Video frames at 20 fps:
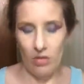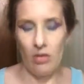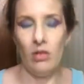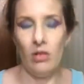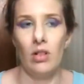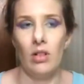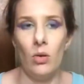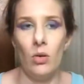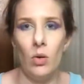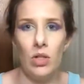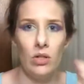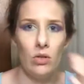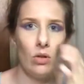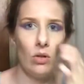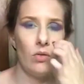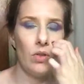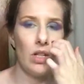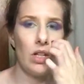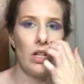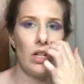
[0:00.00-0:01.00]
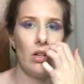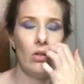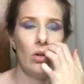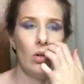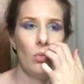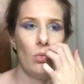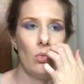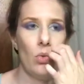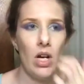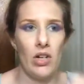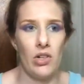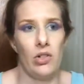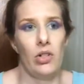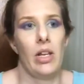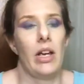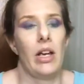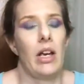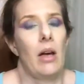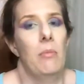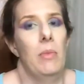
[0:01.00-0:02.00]
go into a video and watch like
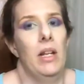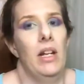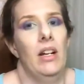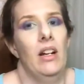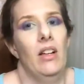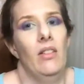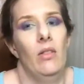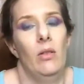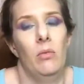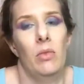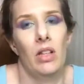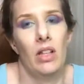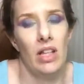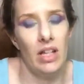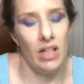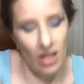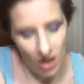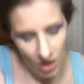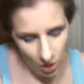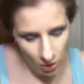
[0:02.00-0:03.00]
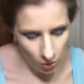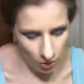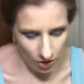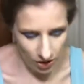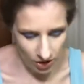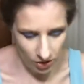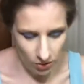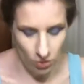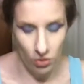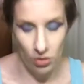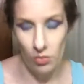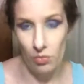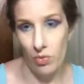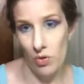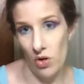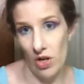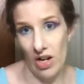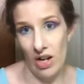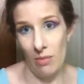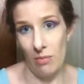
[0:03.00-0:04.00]
a minute of it and be like, oh, well, this girl's
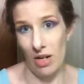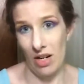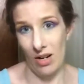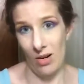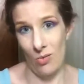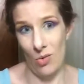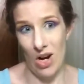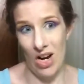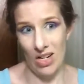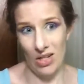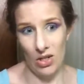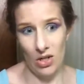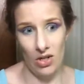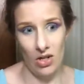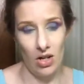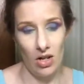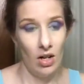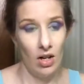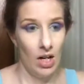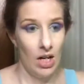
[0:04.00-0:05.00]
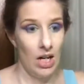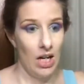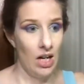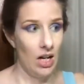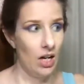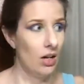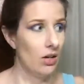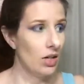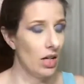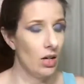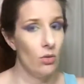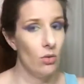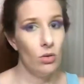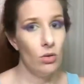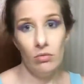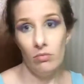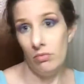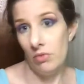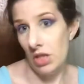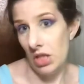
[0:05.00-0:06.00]
boring. I'm not going to watch her. Okay, well,
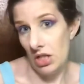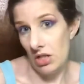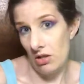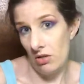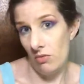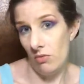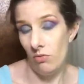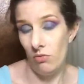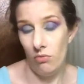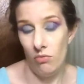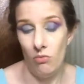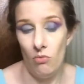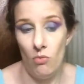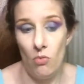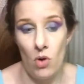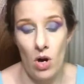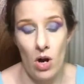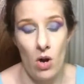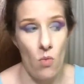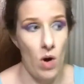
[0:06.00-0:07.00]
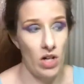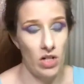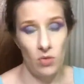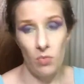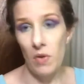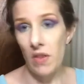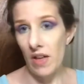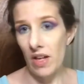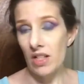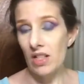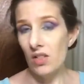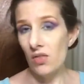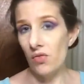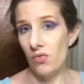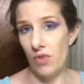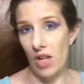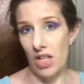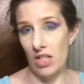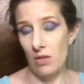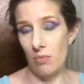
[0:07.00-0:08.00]
if you don't want to watch me,
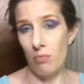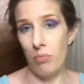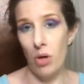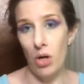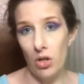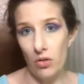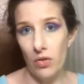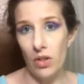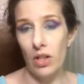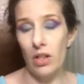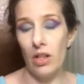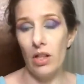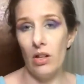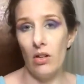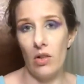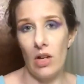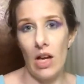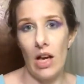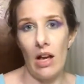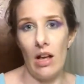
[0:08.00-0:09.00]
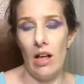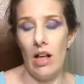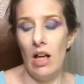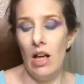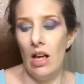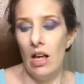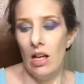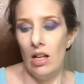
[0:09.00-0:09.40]
that's perfectly okay.